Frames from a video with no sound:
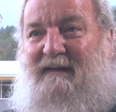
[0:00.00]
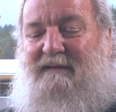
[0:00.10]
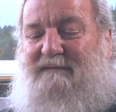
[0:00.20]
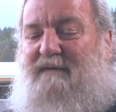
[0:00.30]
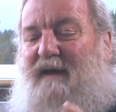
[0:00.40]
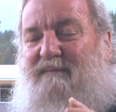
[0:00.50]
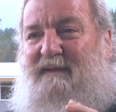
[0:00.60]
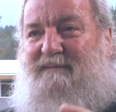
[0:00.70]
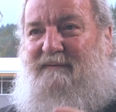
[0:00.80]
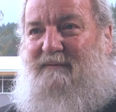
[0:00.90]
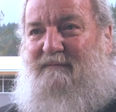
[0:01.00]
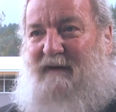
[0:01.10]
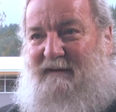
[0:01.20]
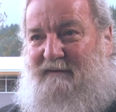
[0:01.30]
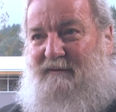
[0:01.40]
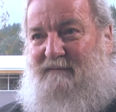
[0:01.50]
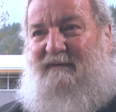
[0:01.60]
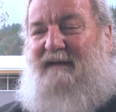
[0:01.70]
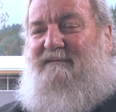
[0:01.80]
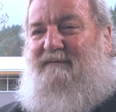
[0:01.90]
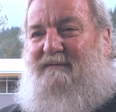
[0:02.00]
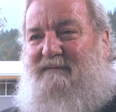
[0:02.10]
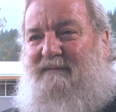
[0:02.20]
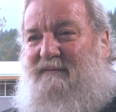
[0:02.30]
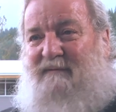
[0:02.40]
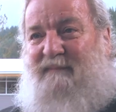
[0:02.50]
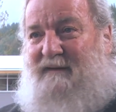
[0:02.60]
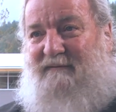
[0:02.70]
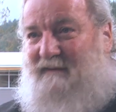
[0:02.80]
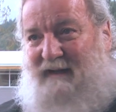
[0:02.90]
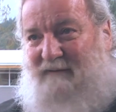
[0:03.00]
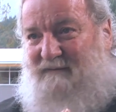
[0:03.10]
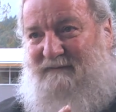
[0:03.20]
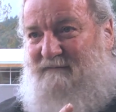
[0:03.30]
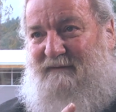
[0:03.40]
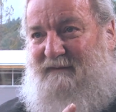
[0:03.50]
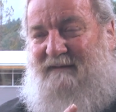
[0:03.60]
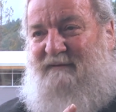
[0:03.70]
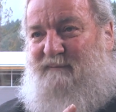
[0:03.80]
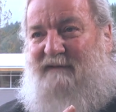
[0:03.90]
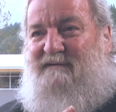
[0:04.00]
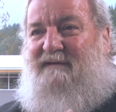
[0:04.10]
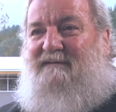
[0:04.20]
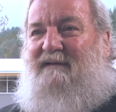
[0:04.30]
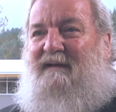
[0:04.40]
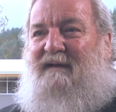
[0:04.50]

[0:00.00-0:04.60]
is not people who write code faster or are better accountants mm. at filling in spreadsheets.